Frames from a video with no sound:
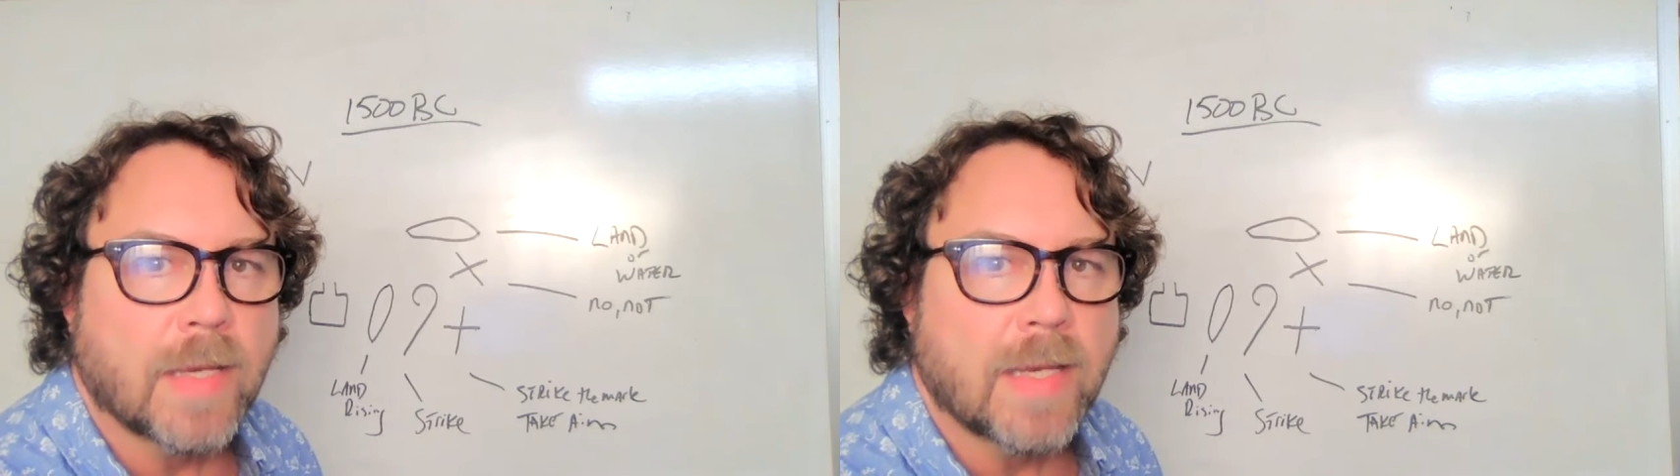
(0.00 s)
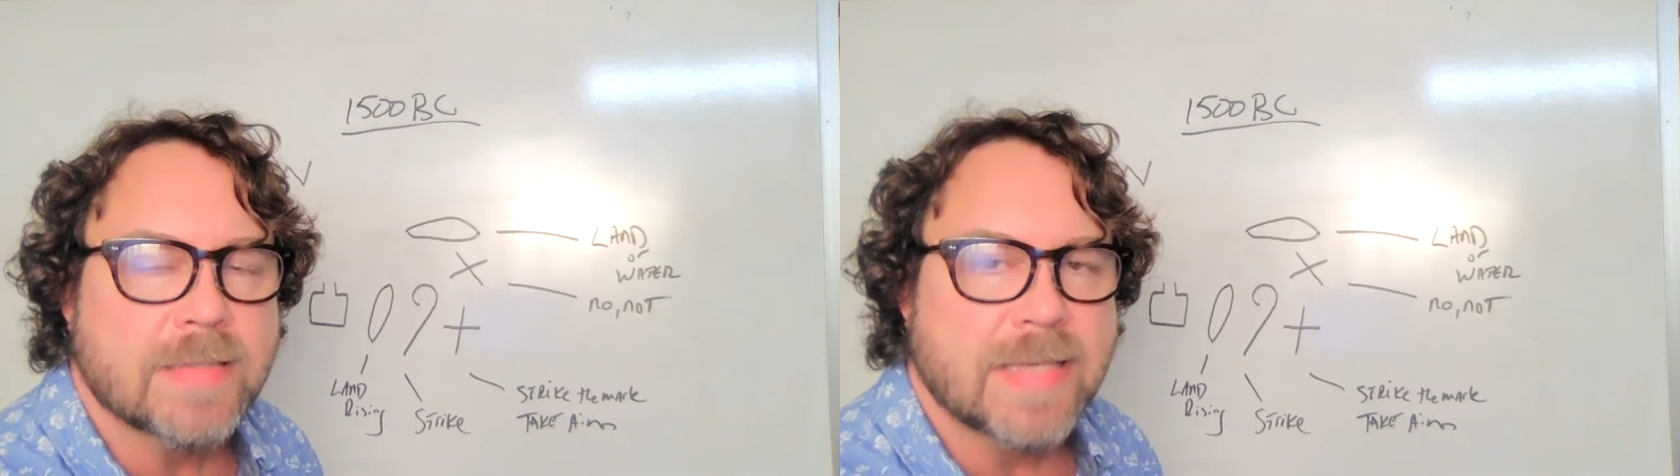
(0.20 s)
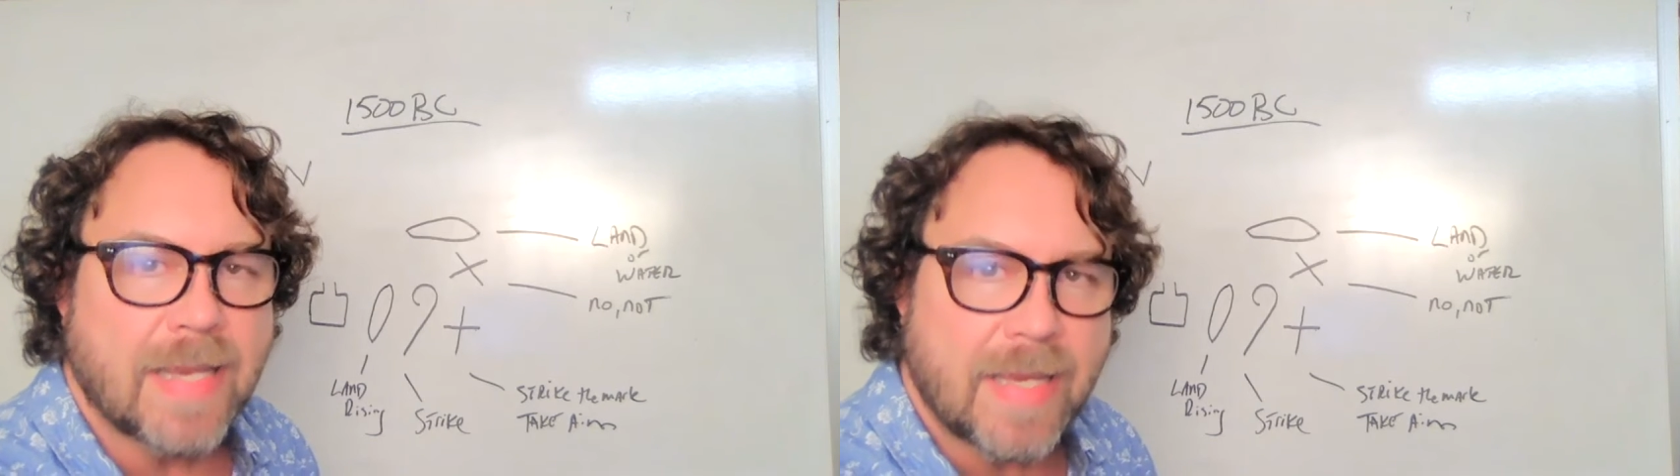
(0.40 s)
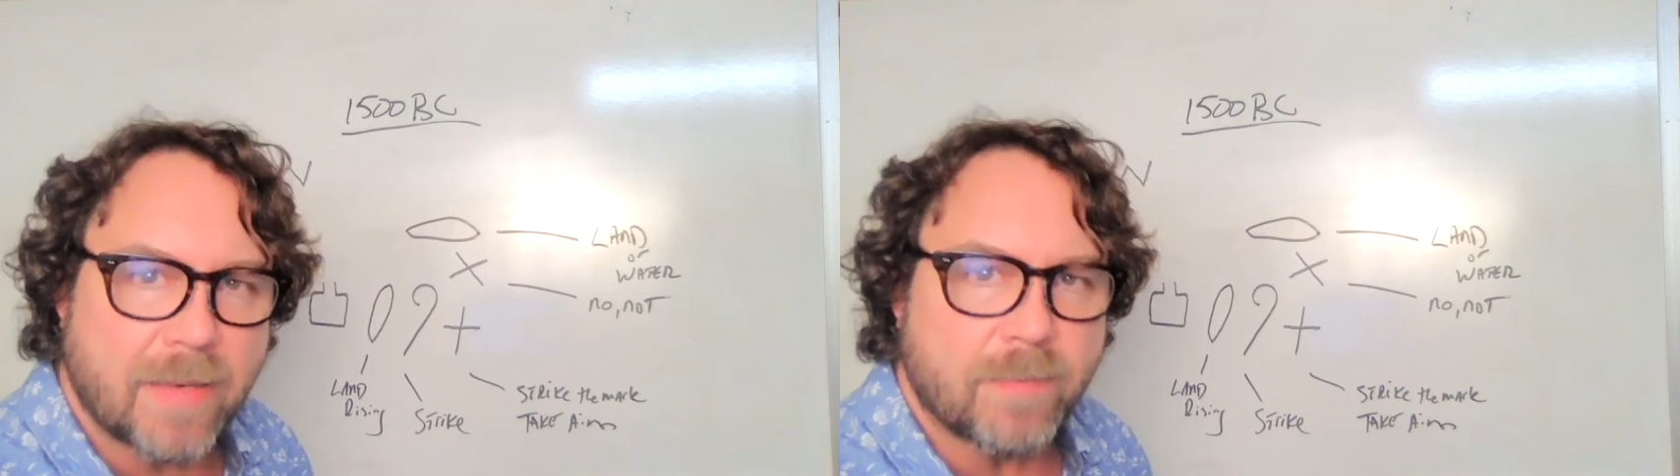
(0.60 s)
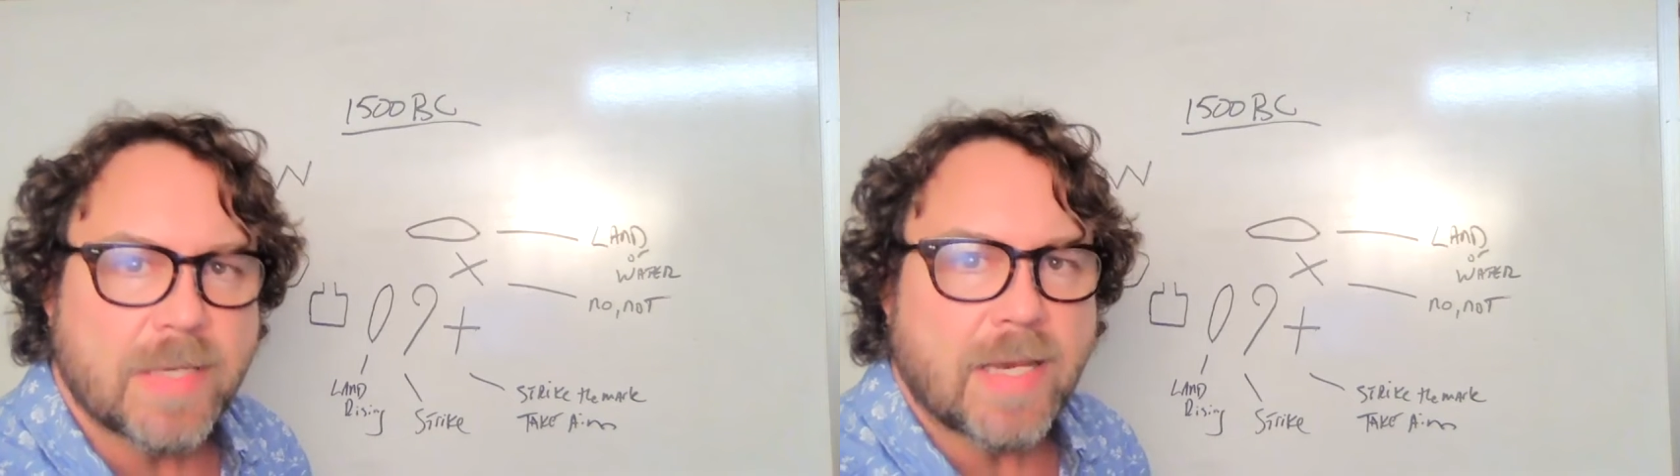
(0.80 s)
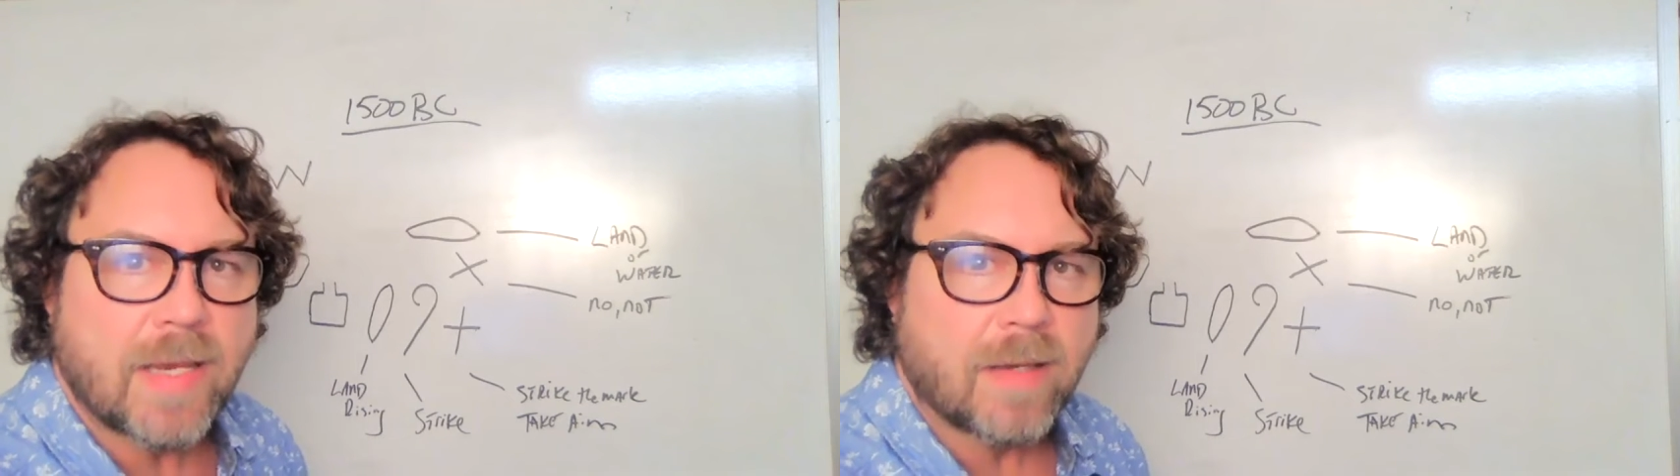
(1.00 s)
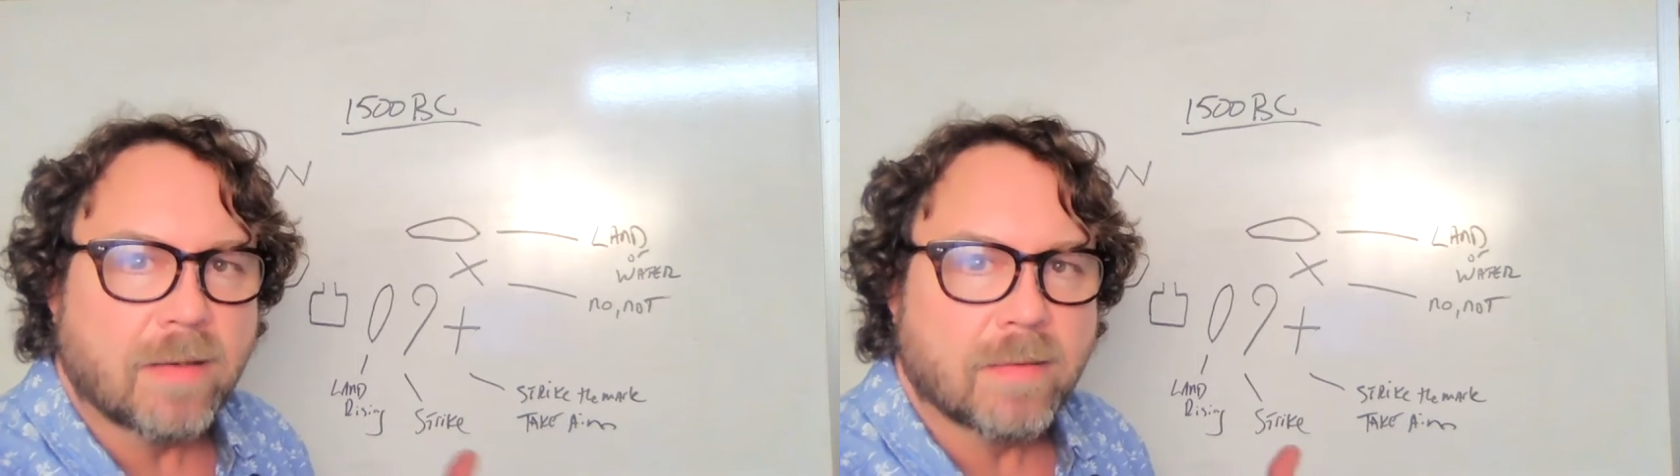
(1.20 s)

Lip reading: It's an empty